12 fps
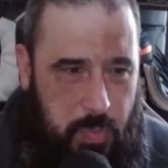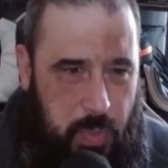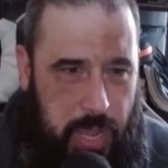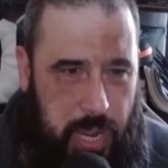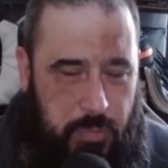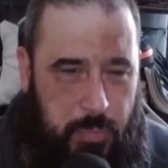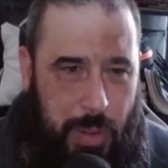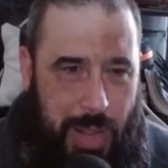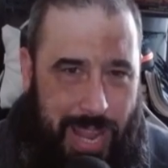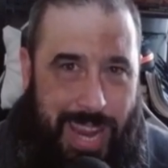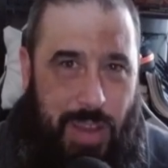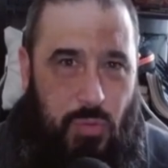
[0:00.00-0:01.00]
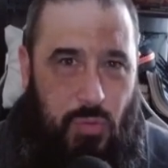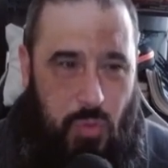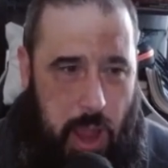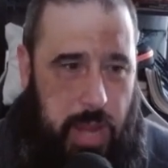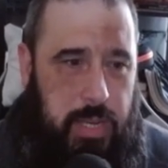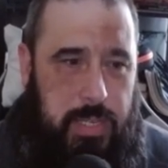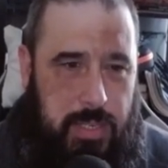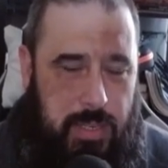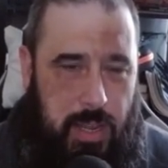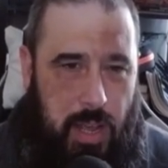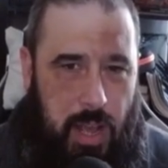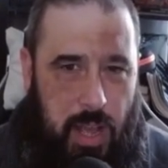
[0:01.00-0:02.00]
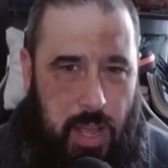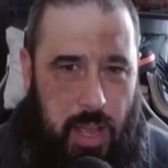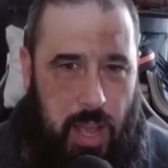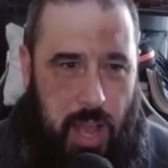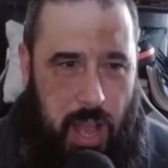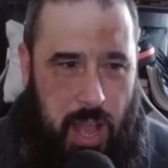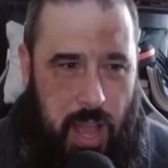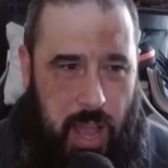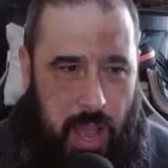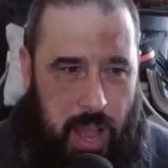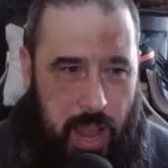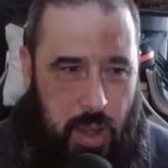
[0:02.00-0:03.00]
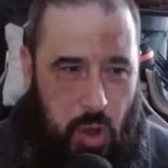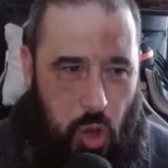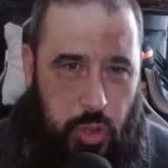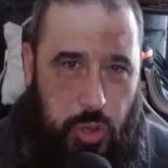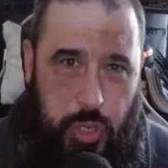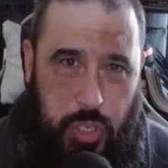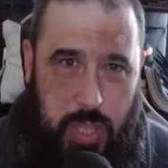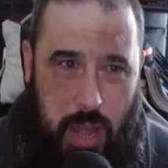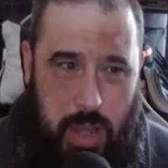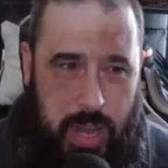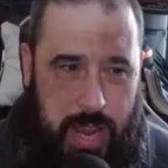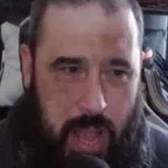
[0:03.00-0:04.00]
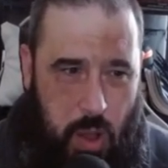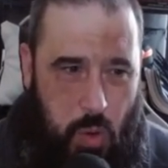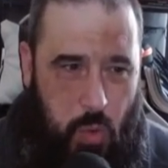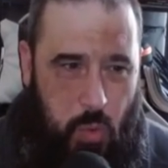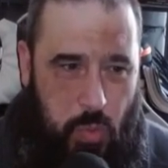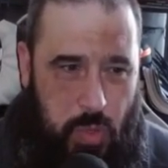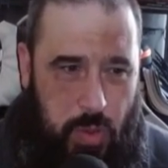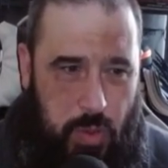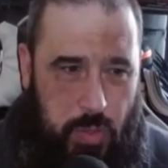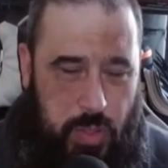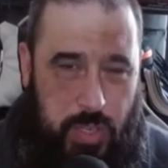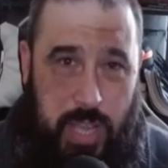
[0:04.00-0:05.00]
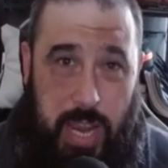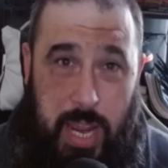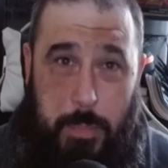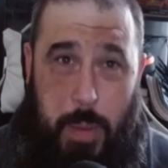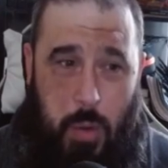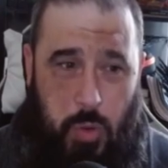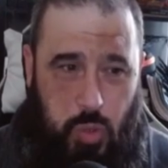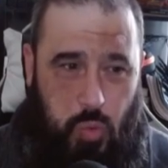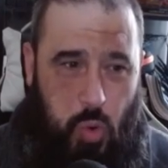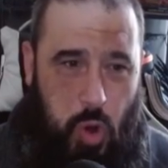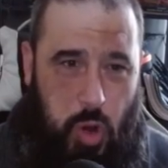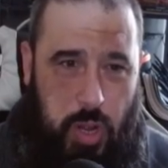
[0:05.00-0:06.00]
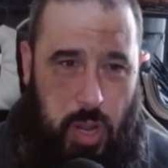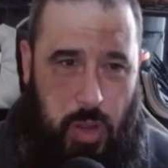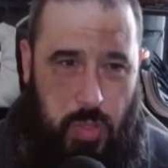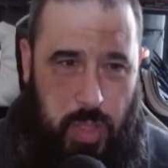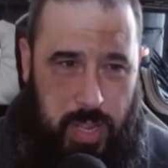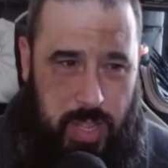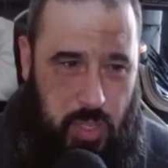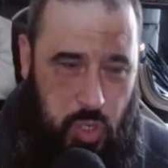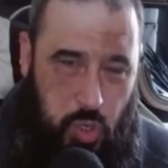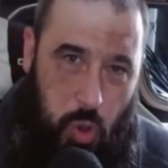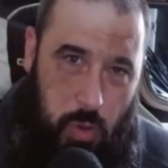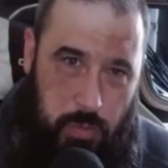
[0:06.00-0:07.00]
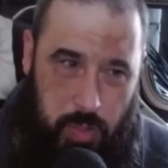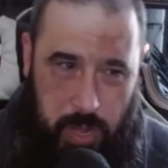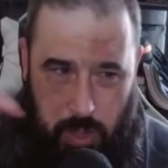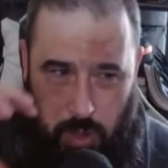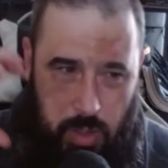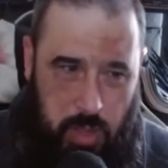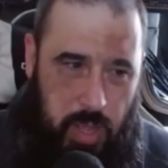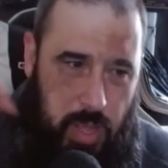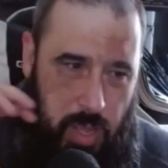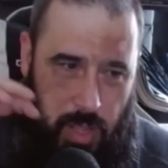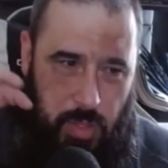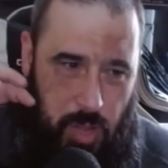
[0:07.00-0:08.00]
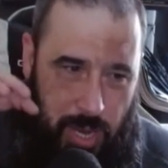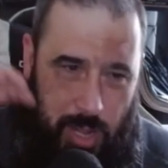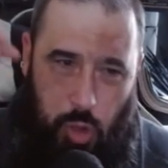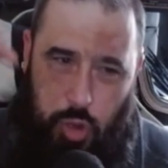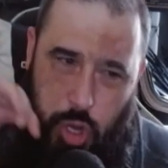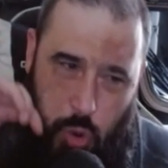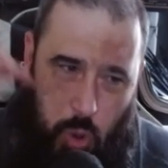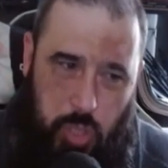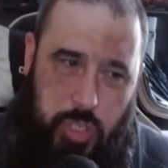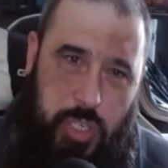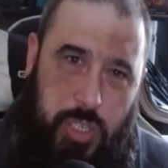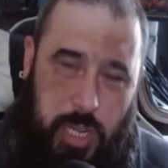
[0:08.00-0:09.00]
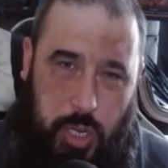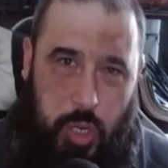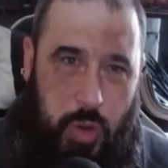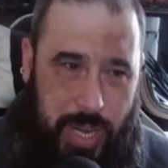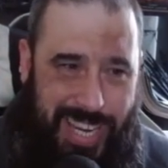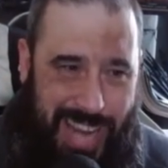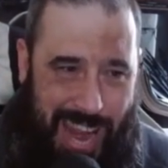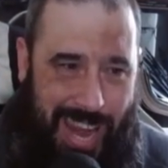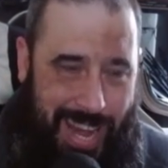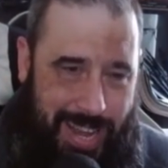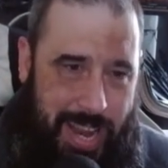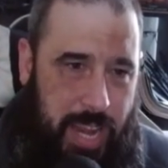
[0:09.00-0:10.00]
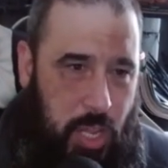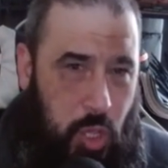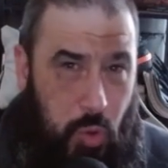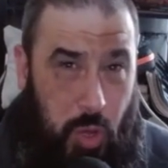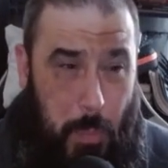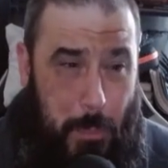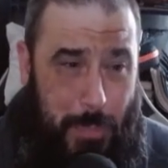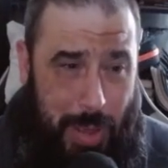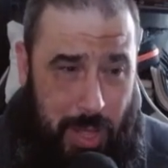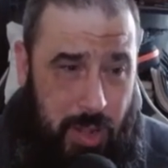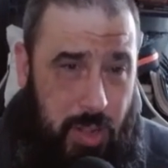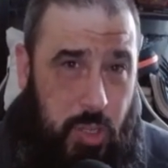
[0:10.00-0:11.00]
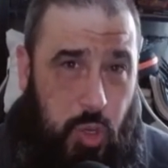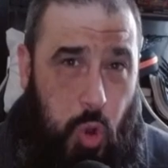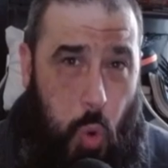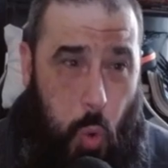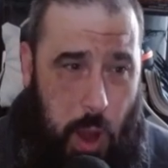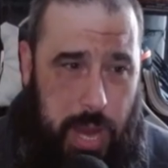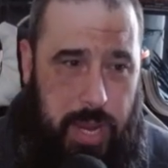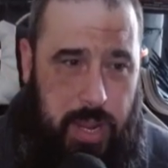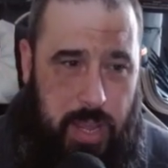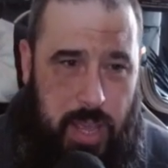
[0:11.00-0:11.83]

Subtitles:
if played right, and understanding how the psychic powers work and the sort of little nuances that you can get in there, you can build quite